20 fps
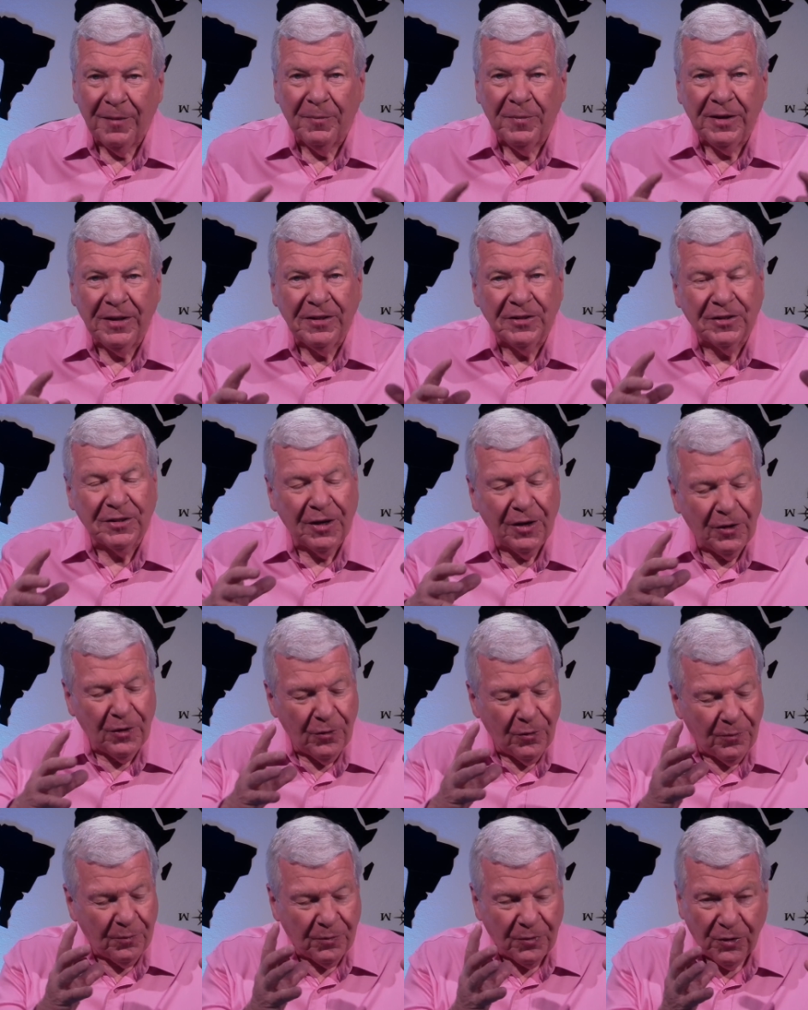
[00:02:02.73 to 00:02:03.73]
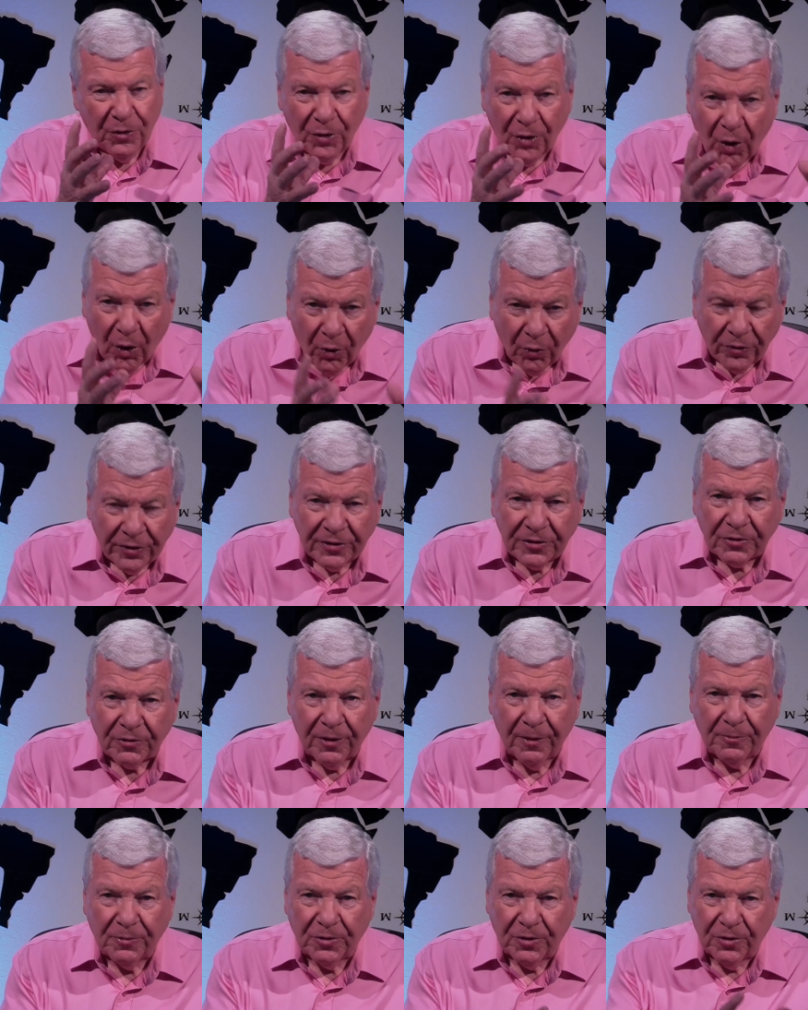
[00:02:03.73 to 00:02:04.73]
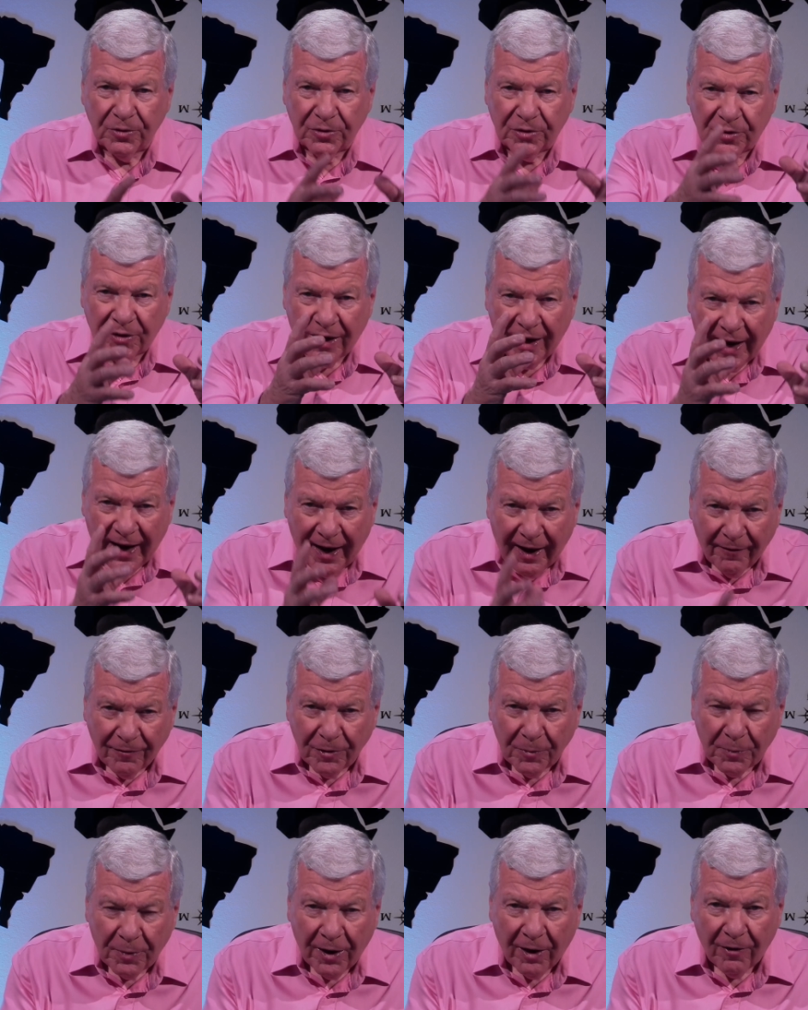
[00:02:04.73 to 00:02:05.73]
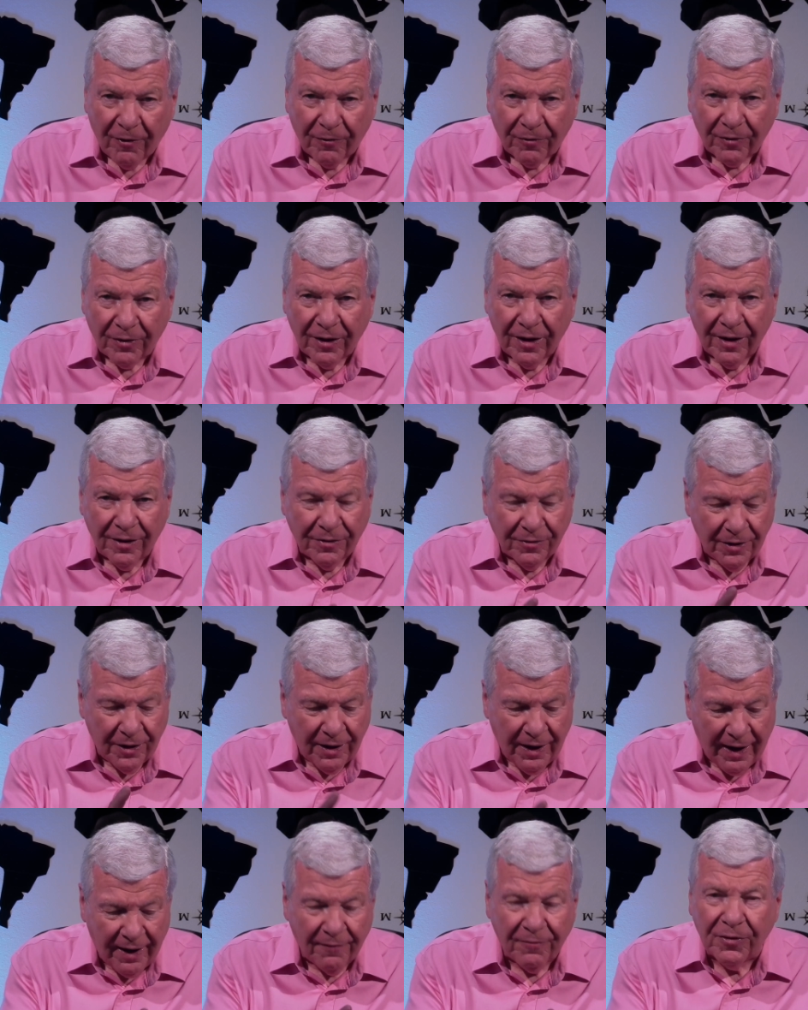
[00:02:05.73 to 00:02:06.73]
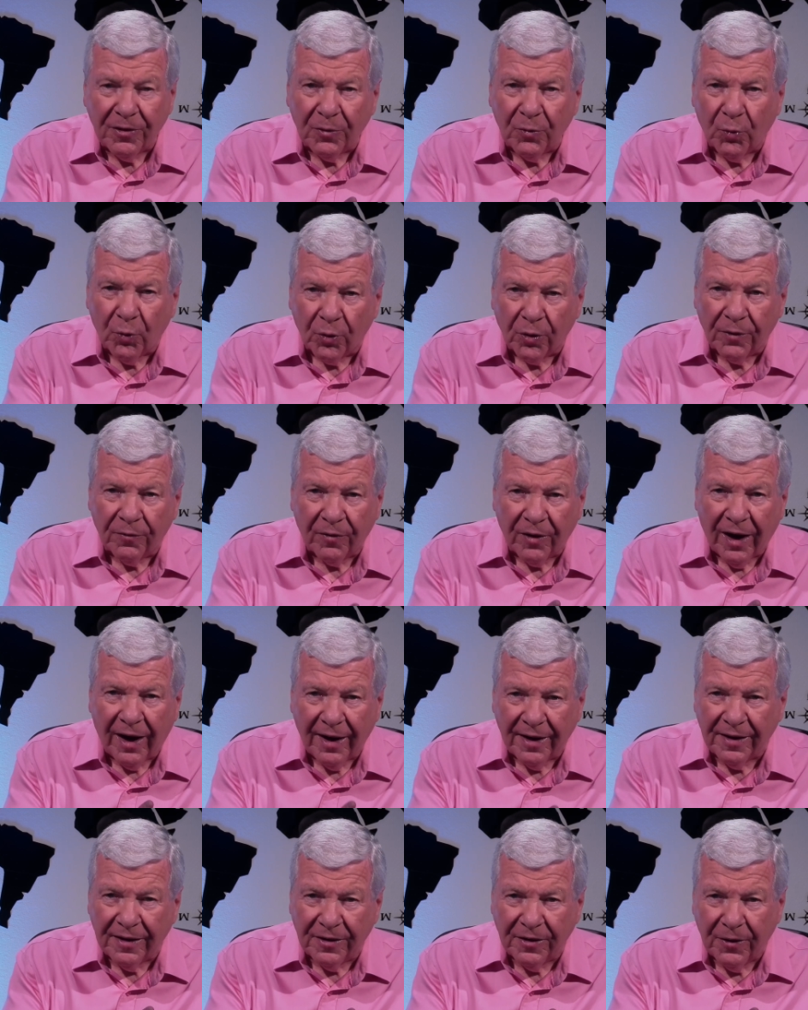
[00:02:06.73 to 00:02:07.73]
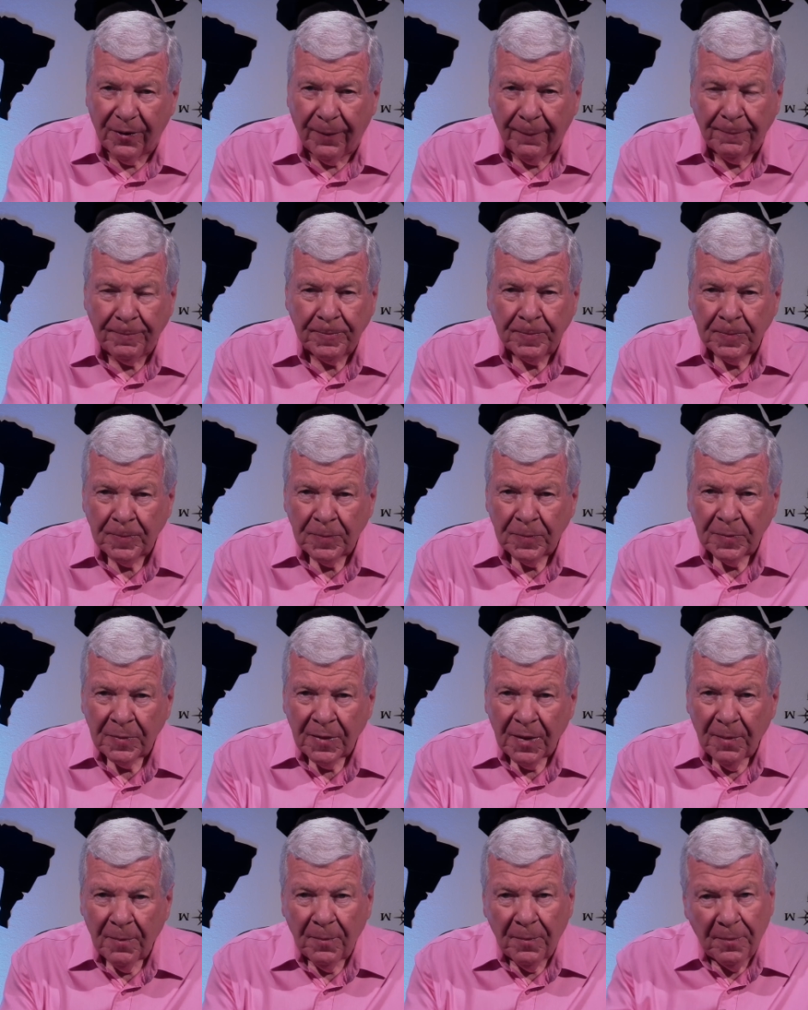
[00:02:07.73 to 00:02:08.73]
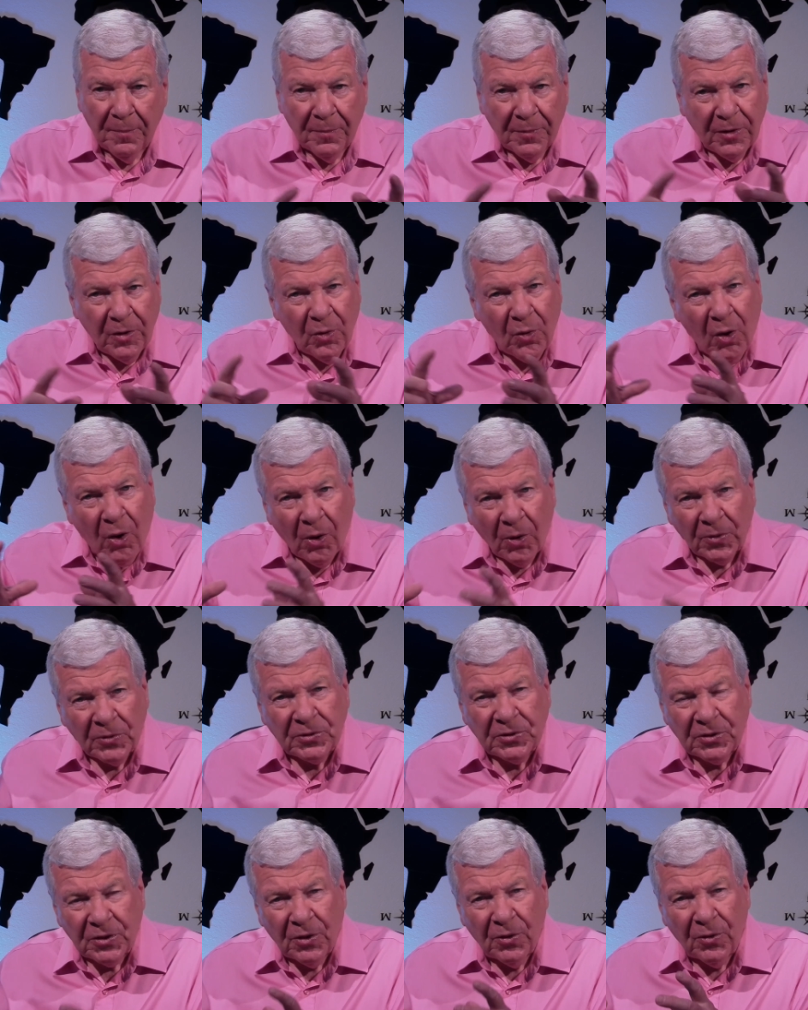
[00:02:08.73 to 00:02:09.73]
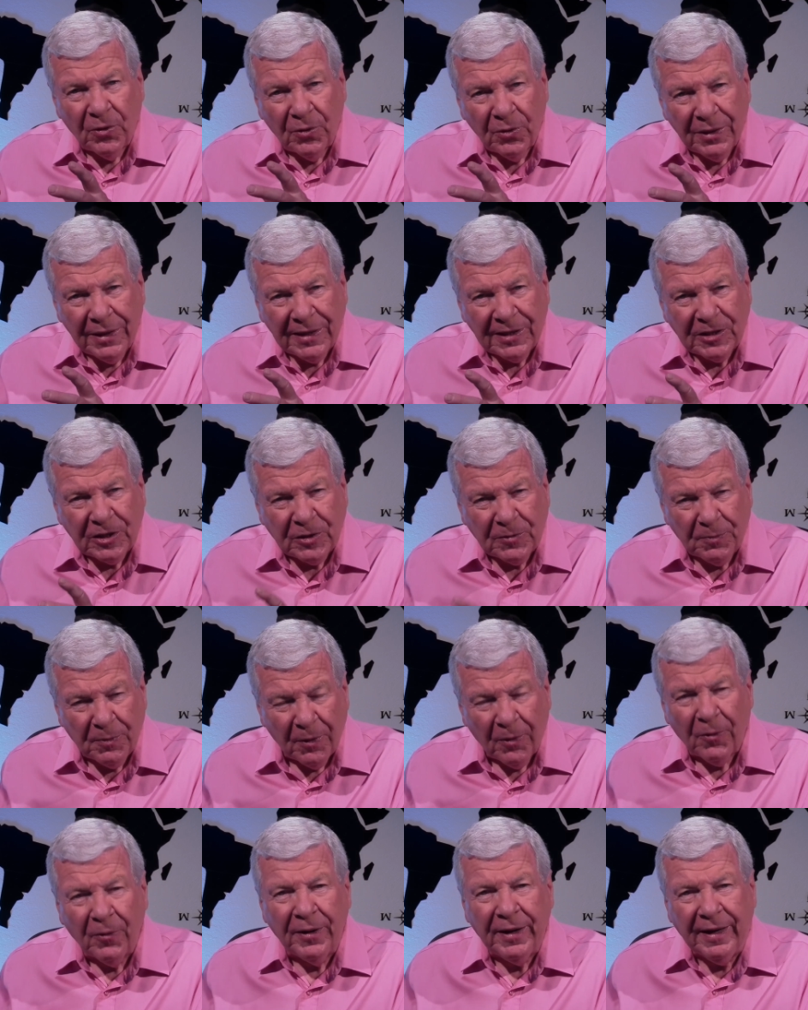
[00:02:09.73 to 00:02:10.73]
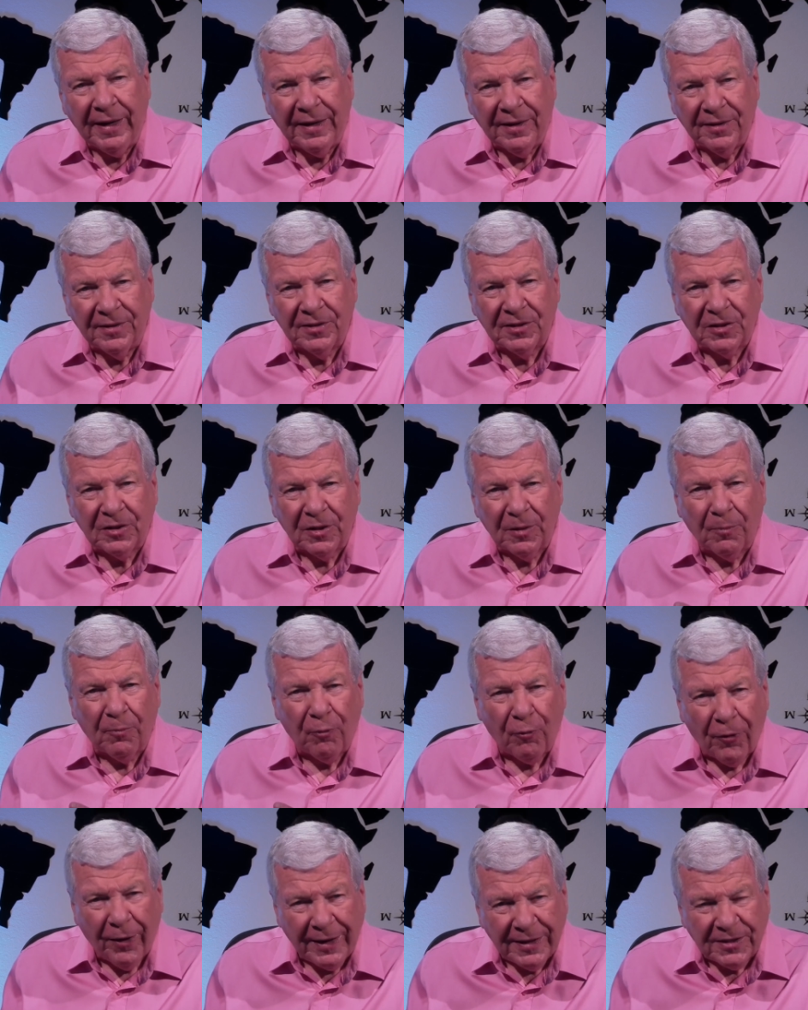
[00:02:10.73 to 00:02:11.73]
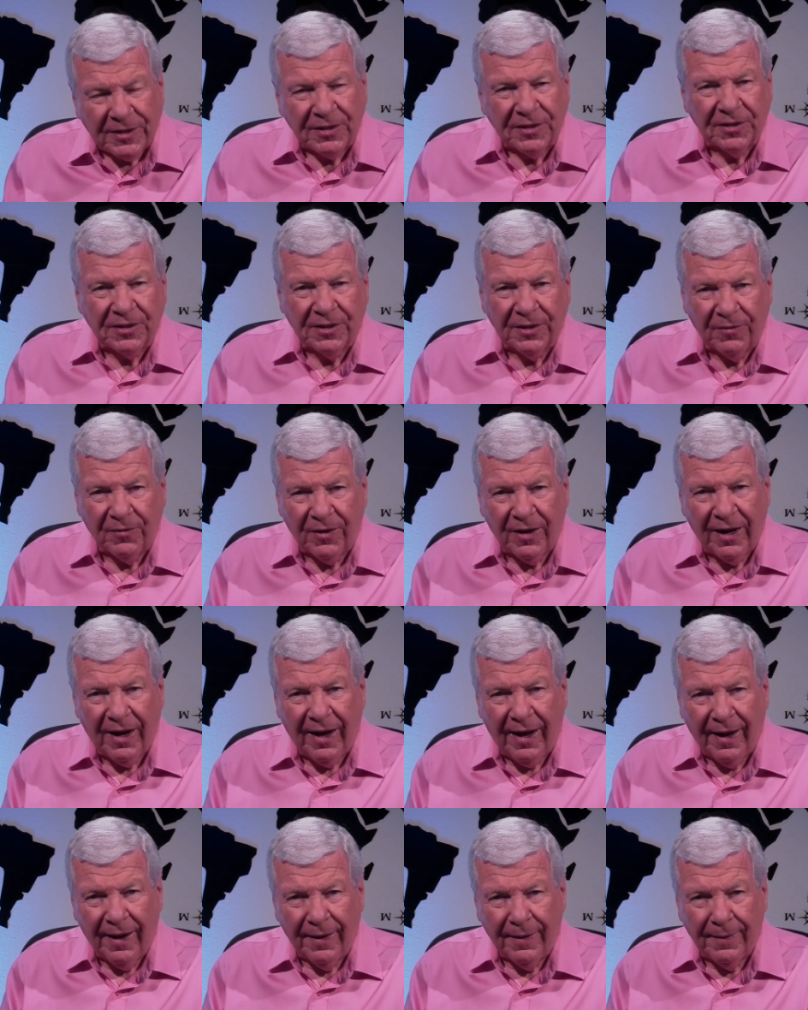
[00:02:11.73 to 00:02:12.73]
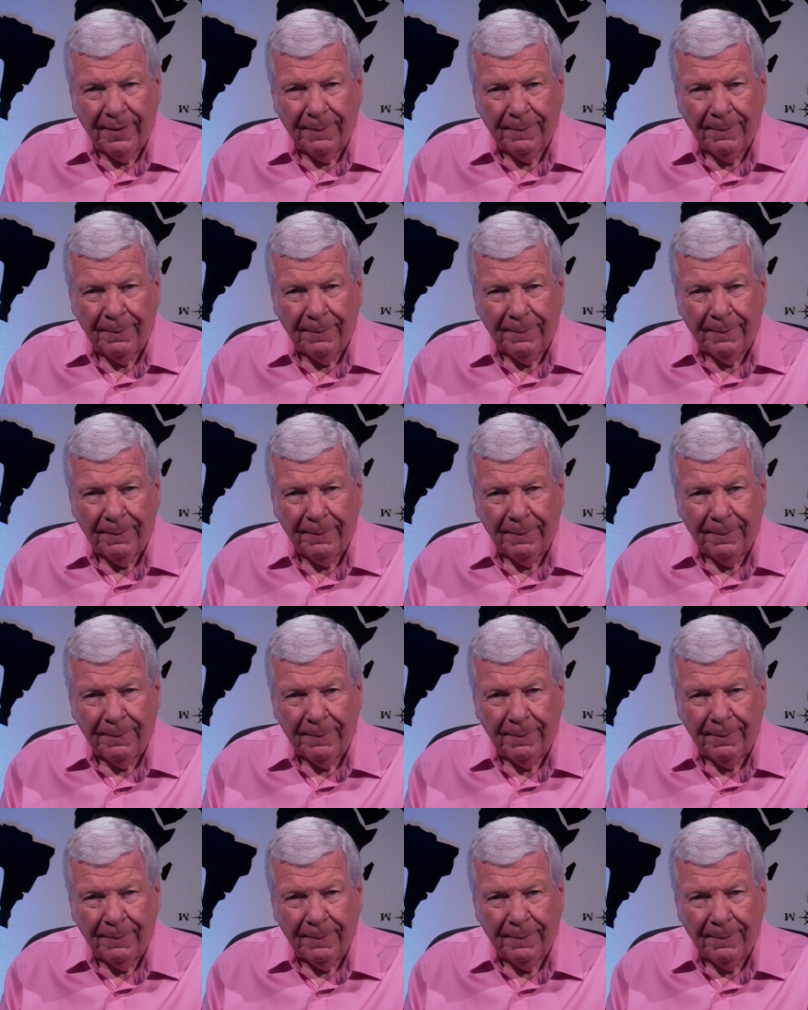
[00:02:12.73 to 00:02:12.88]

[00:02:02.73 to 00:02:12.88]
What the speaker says: means that you know the scriptures, you have the power, have the word of God in you, but you also experience the presence of God.